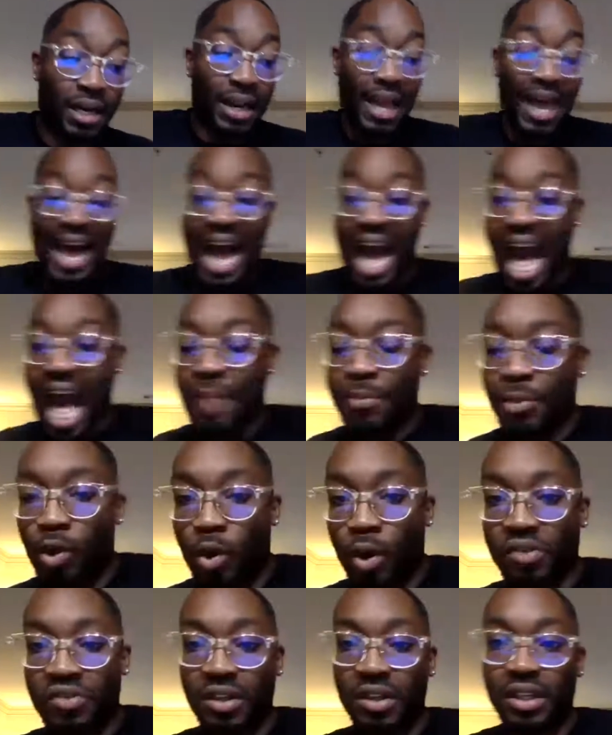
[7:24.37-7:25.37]
But
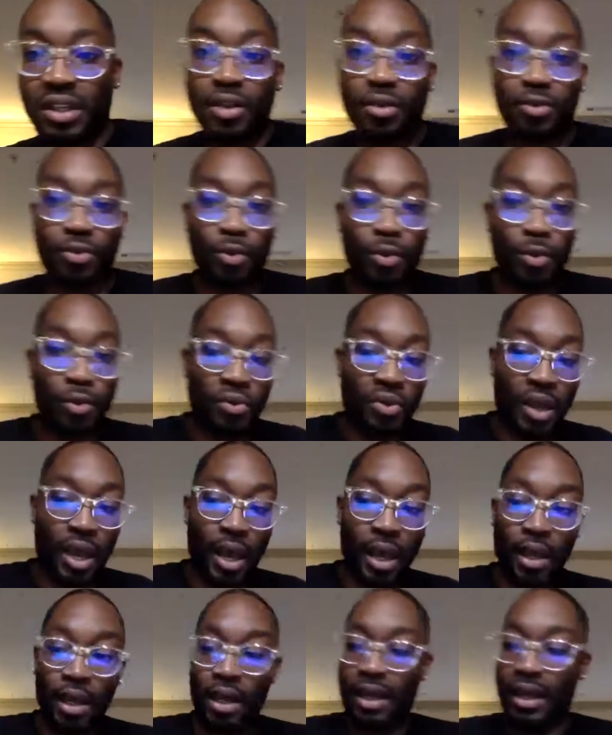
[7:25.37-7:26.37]
I'm going to get
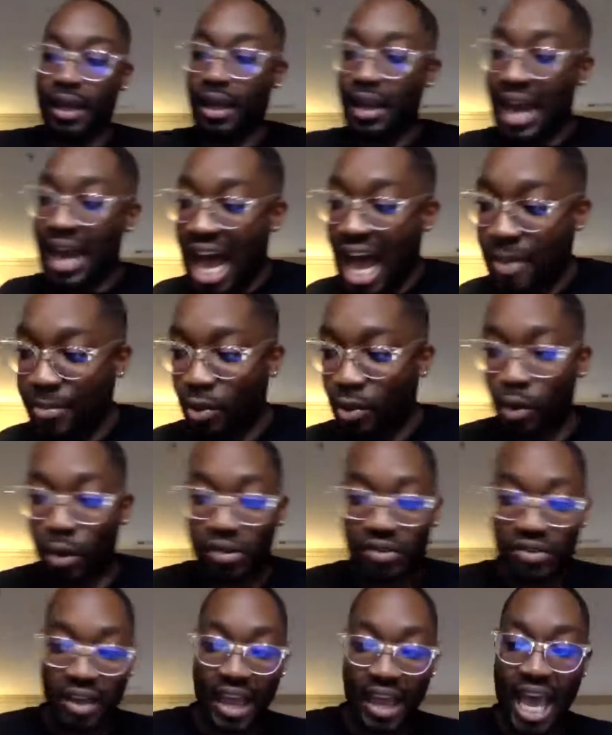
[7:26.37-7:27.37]
through that, and
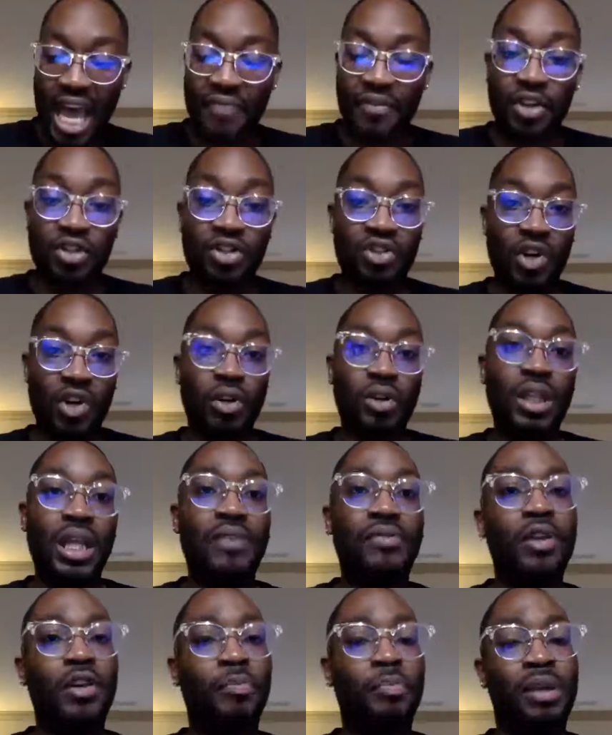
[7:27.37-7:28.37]
I'm going to have a
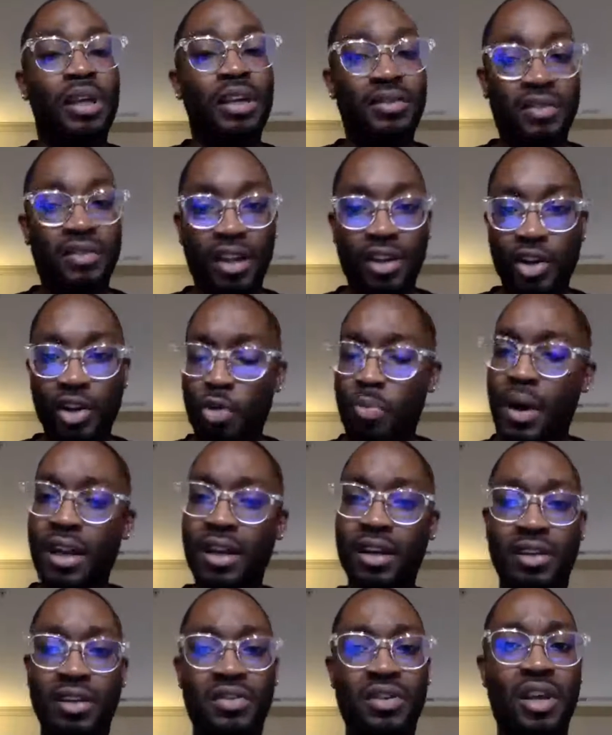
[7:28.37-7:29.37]
certain level of peace that
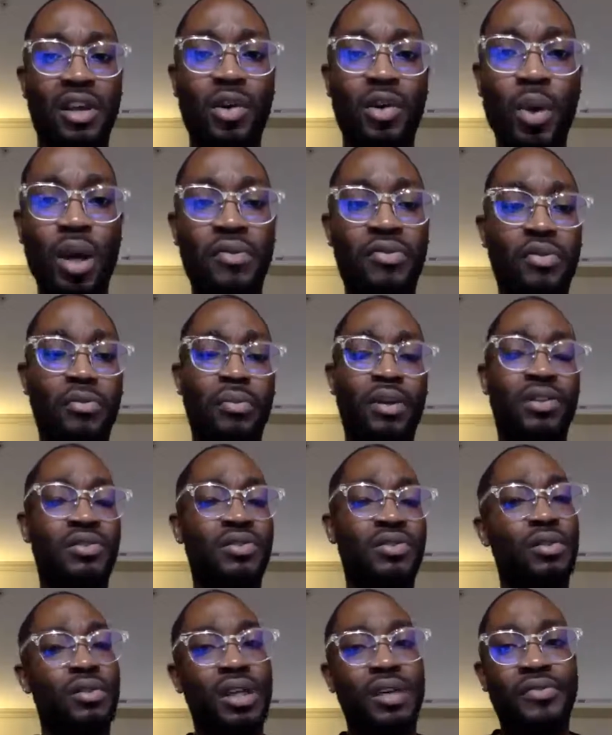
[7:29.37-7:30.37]
nobody can take away
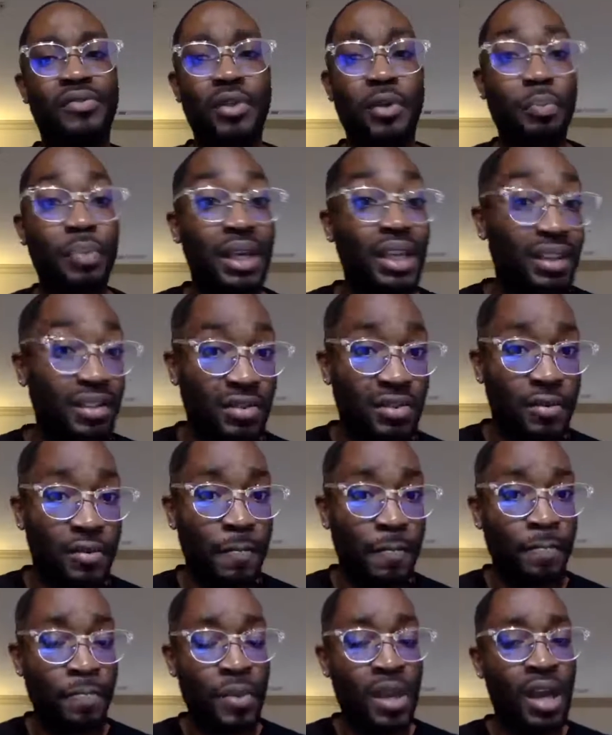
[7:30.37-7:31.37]
from me, a certain level of
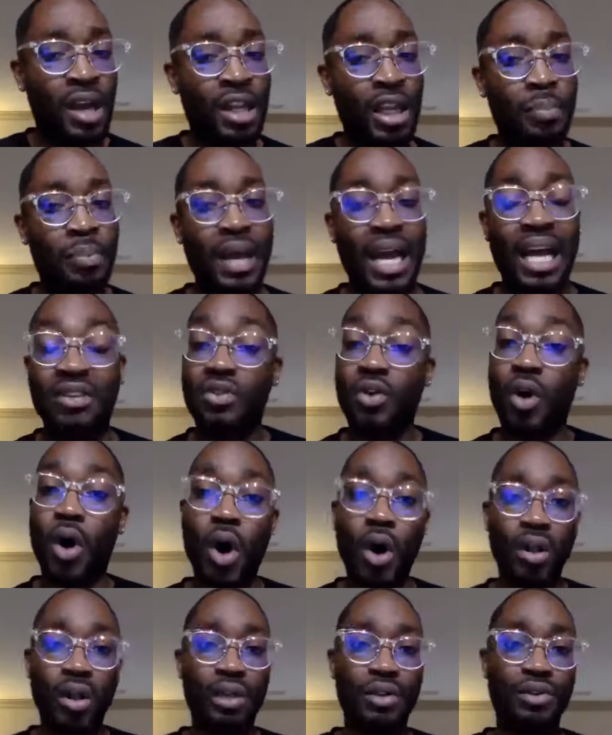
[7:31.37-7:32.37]
peace that
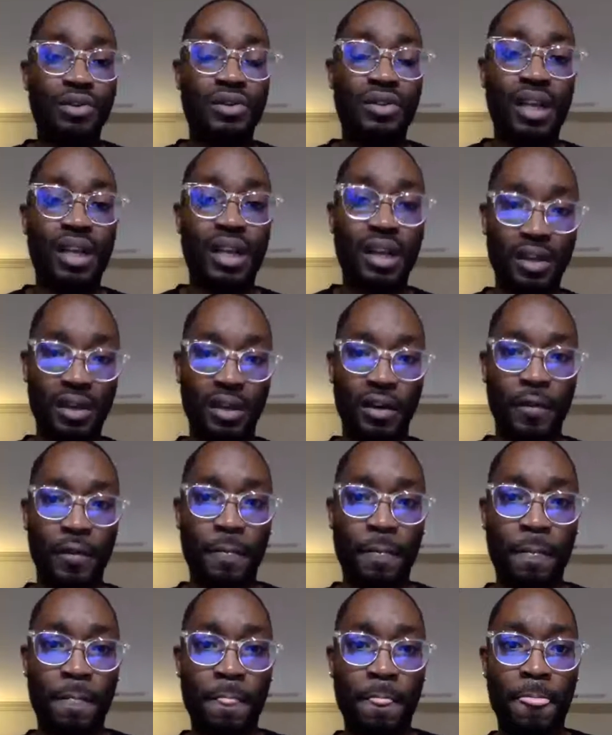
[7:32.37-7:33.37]
passes all
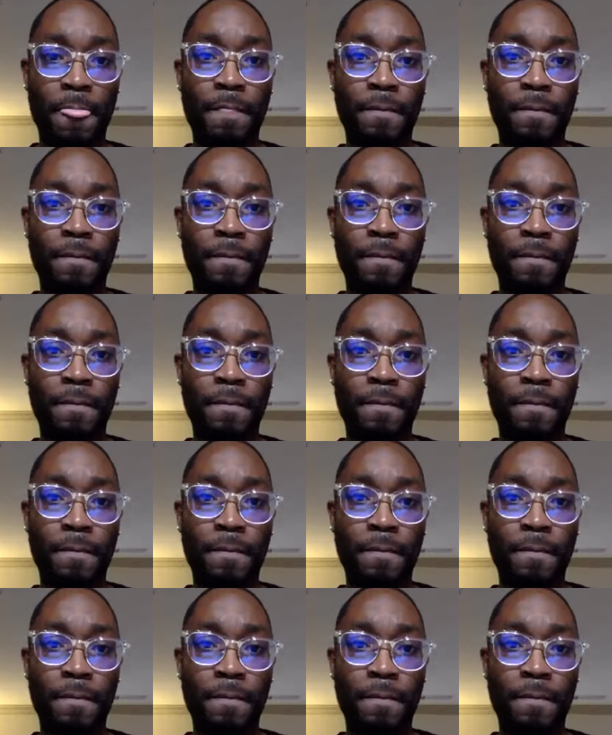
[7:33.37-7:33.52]
understanding.